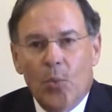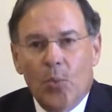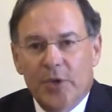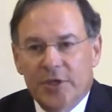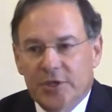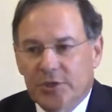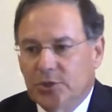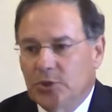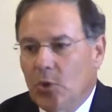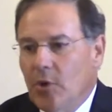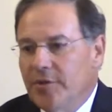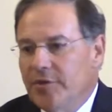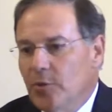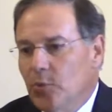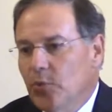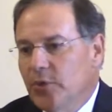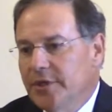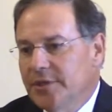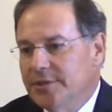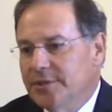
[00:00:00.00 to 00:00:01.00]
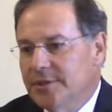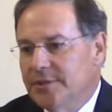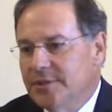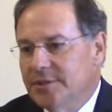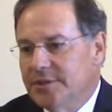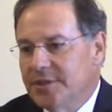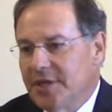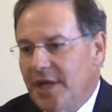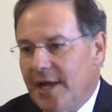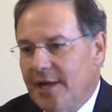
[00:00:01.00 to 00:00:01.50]
We saw the recent
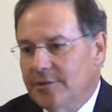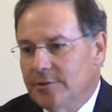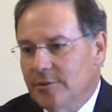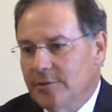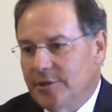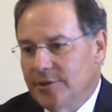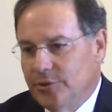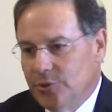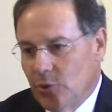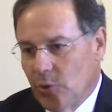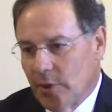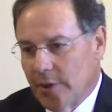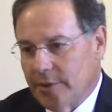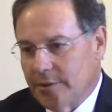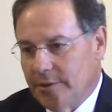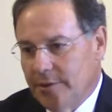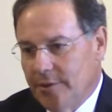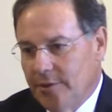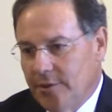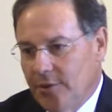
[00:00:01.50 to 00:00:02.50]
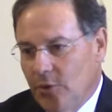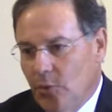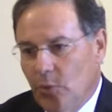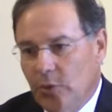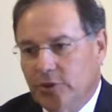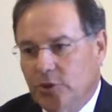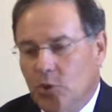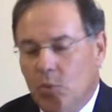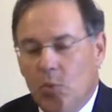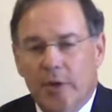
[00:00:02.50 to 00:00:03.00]
scandal in Newark
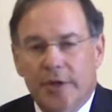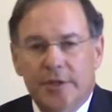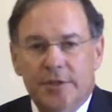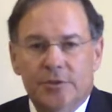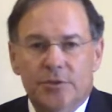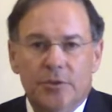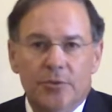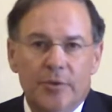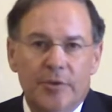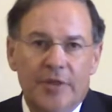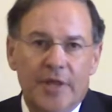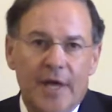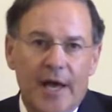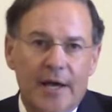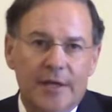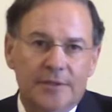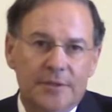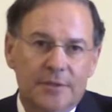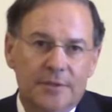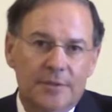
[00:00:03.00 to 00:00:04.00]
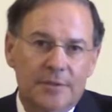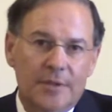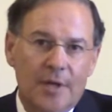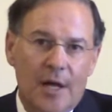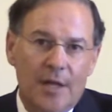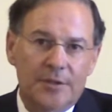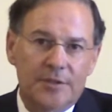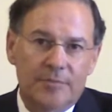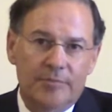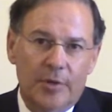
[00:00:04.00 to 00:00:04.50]
where $22,000
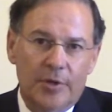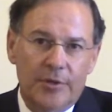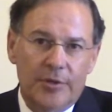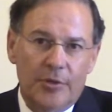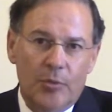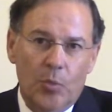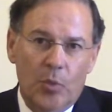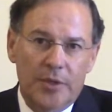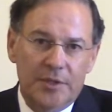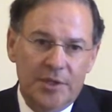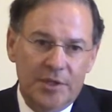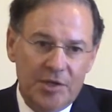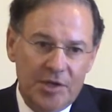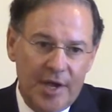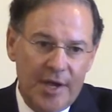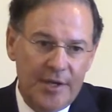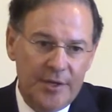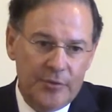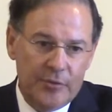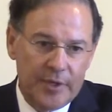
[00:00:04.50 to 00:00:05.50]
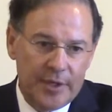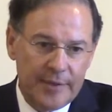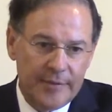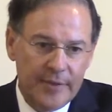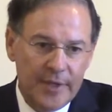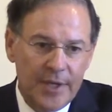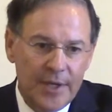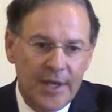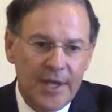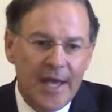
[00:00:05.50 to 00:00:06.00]
a month went to catering.
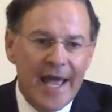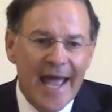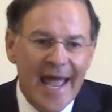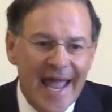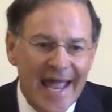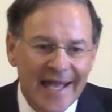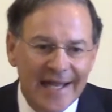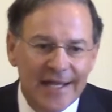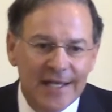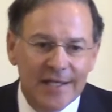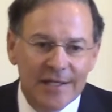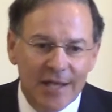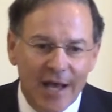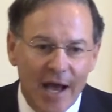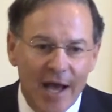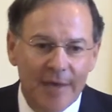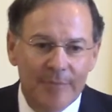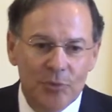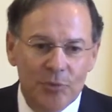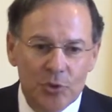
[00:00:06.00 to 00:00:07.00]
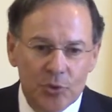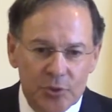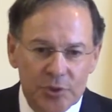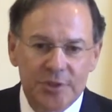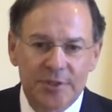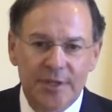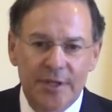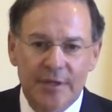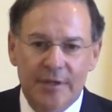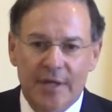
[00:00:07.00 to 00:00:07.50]
Anytime you
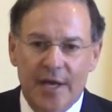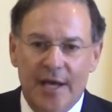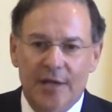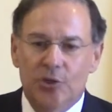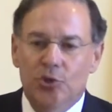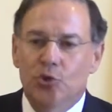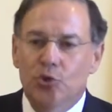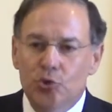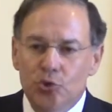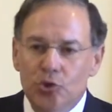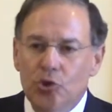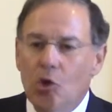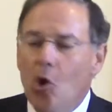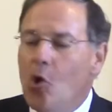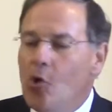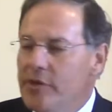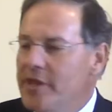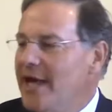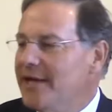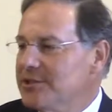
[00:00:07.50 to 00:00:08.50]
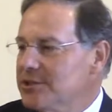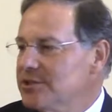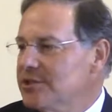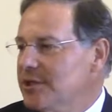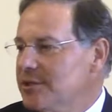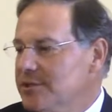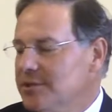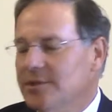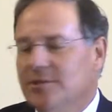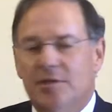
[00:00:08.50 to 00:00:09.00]
see that, you know that's
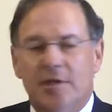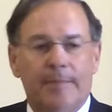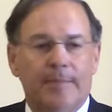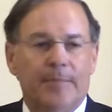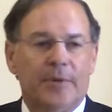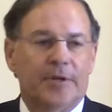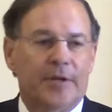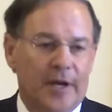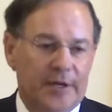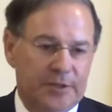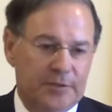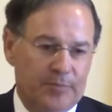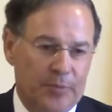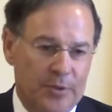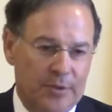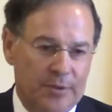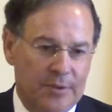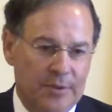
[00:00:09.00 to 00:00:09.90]
just the tip of the iceberg.